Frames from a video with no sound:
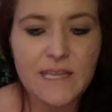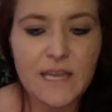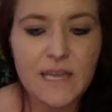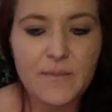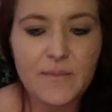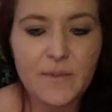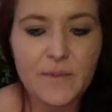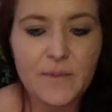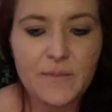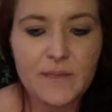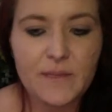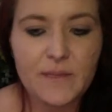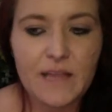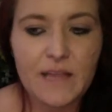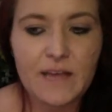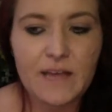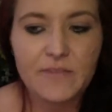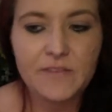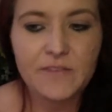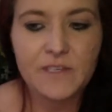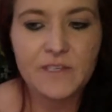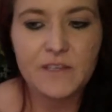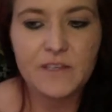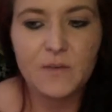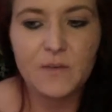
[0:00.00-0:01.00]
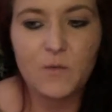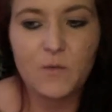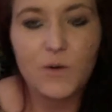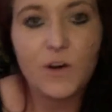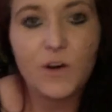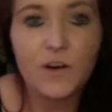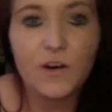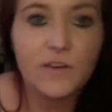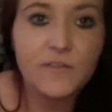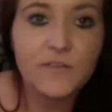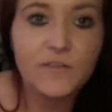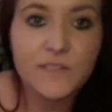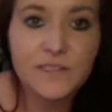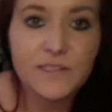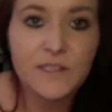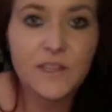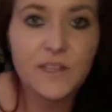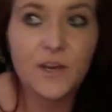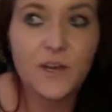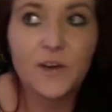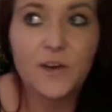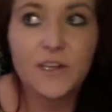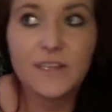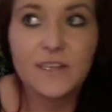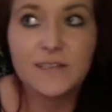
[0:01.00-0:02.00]
and be left to the wolves.
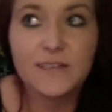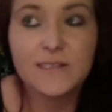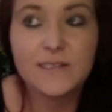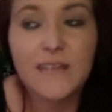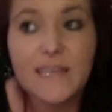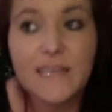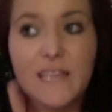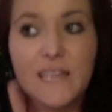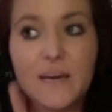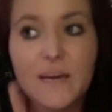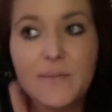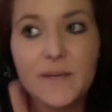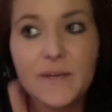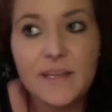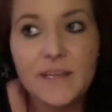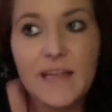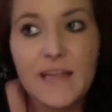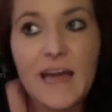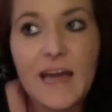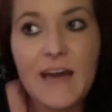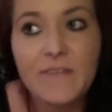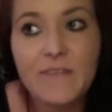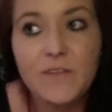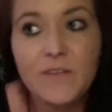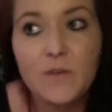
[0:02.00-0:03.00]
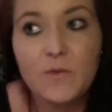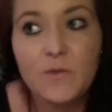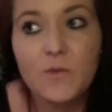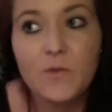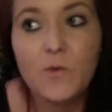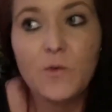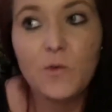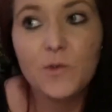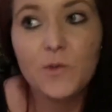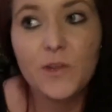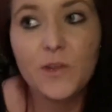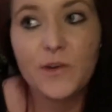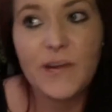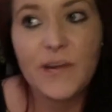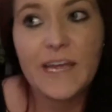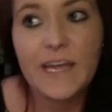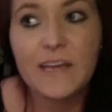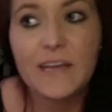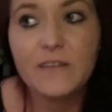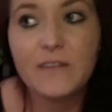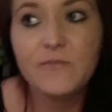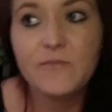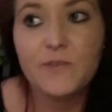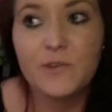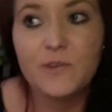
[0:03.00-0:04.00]
They're going to sign up and have you hold their
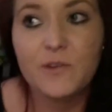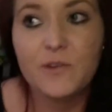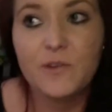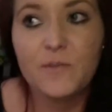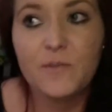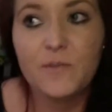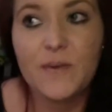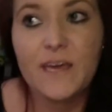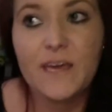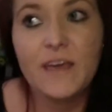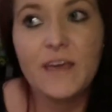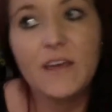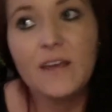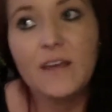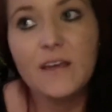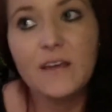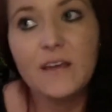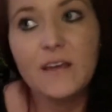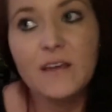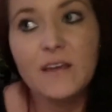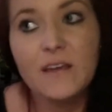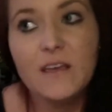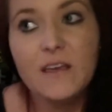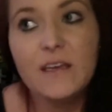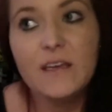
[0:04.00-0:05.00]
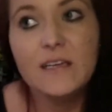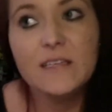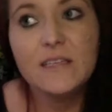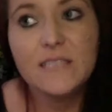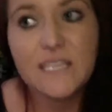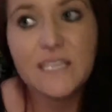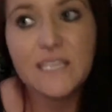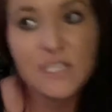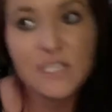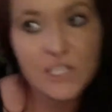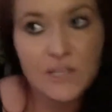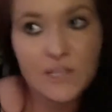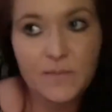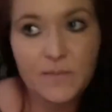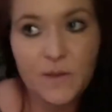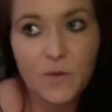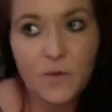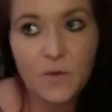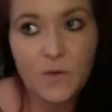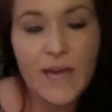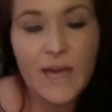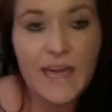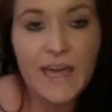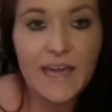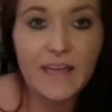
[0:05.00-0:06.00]
hand for a little bit, teach them the
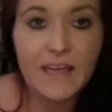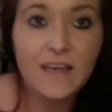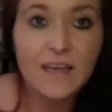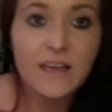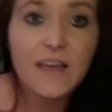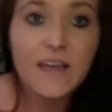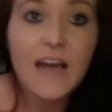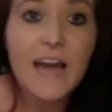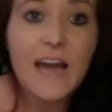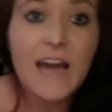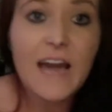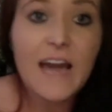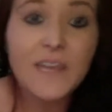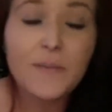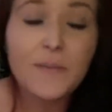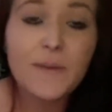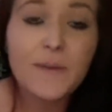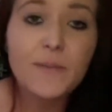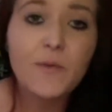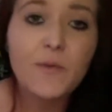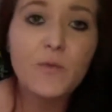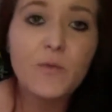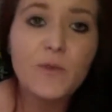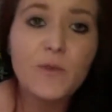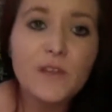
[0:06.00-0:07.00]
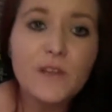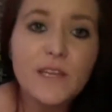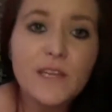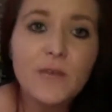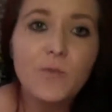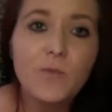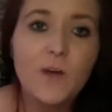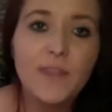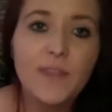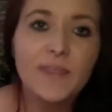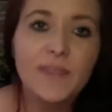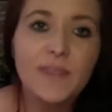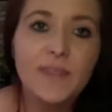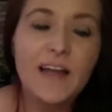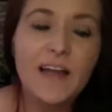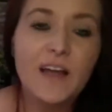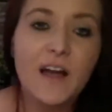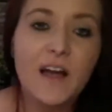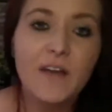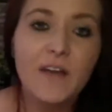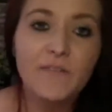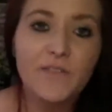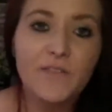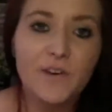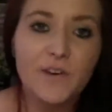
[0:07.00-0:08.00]
way. I think people really want that
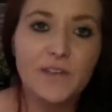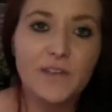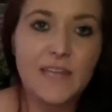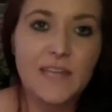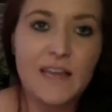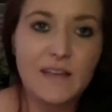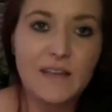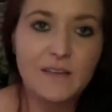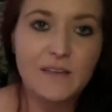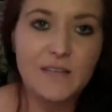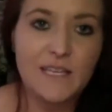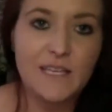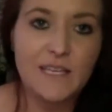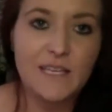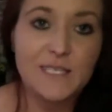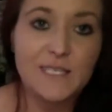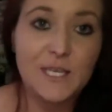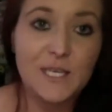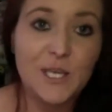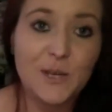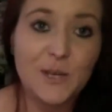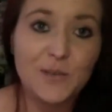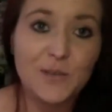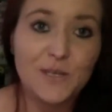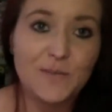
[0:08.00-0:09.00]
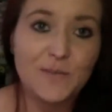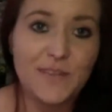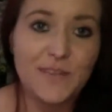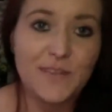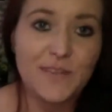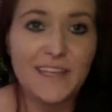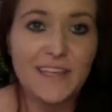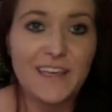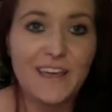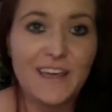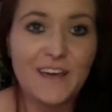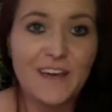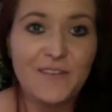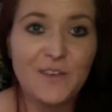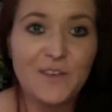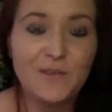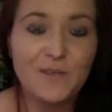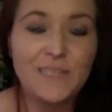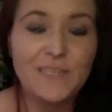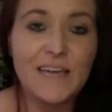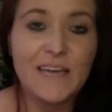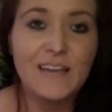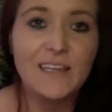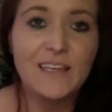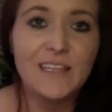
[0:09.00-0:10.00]
comfort, that security blanket of you
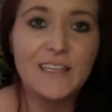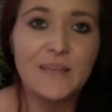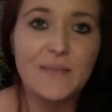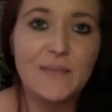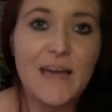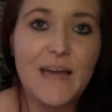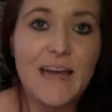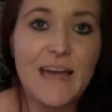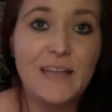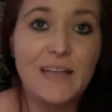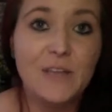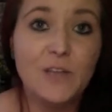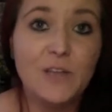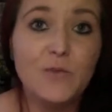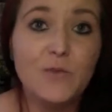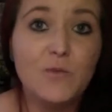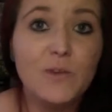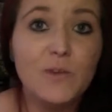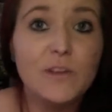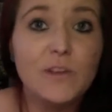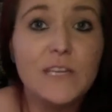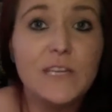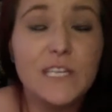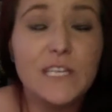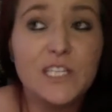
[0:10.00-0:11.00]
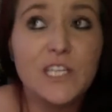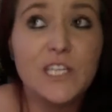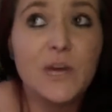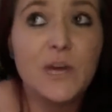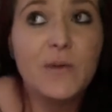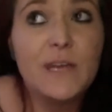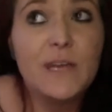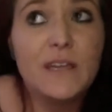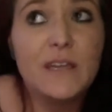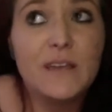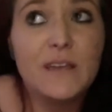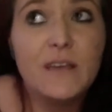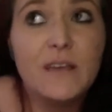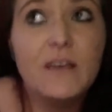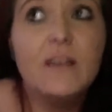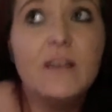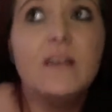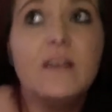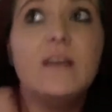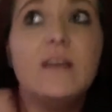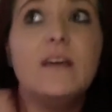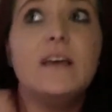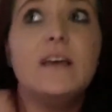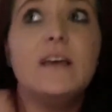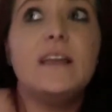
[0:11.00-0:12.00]
telling them that, and you really showing
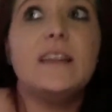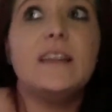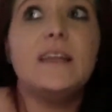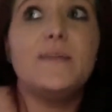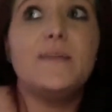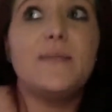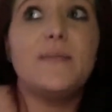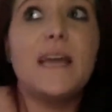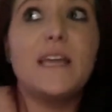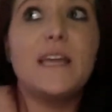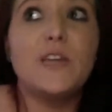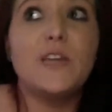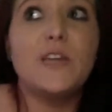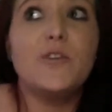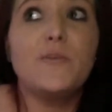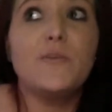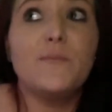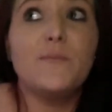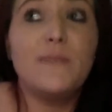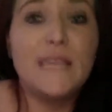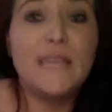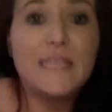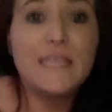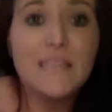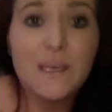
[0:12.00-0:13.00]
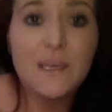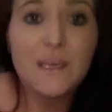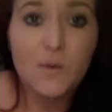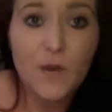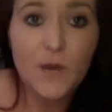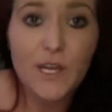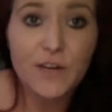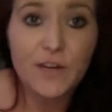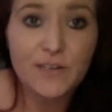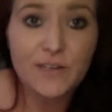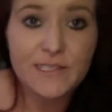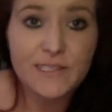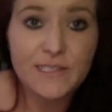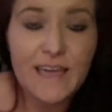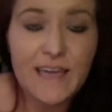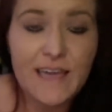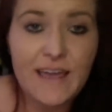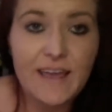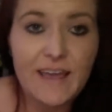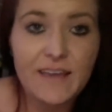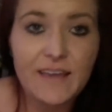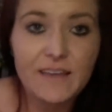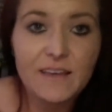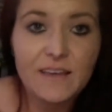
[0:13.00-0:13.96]
them that you're meaning what you're saying.